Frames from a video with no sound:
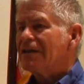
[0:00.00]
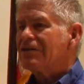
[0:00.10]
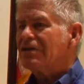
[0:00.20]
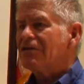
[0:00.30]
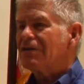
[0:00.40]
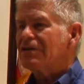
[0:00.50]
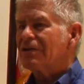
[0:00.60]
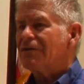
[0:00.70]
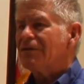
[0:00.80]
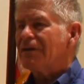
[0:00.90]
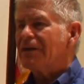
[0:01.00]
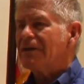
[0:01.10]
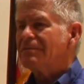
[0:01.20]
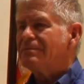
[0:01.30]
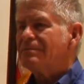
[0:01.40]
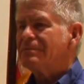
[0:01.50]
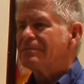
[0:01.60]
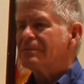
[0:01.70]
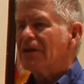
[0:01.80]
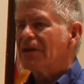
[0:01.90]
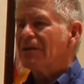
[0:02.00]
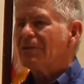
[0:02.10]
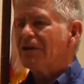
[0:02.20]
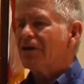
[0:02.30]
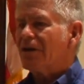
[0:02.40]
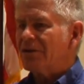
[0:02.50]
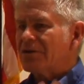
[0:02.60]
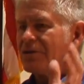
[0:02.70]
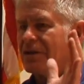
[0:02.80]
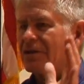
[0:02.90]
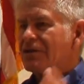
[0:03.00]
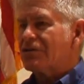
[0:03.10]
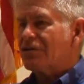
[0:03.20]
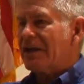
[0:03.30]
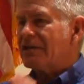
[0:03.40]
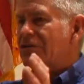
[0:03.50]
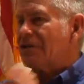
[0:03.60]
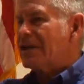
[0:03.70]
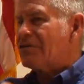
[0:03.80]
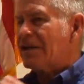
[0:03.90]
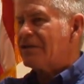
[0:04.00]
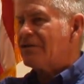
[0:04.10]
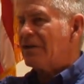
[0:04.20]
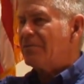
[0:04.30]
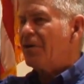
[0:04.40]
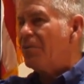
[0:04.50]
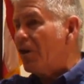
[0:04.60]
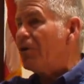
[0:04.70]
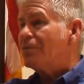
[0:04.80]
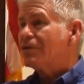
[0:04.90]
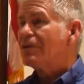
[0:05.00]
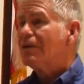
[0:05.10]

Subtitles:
a series of, what do you call those things? Not tractor trailers, mobile homes.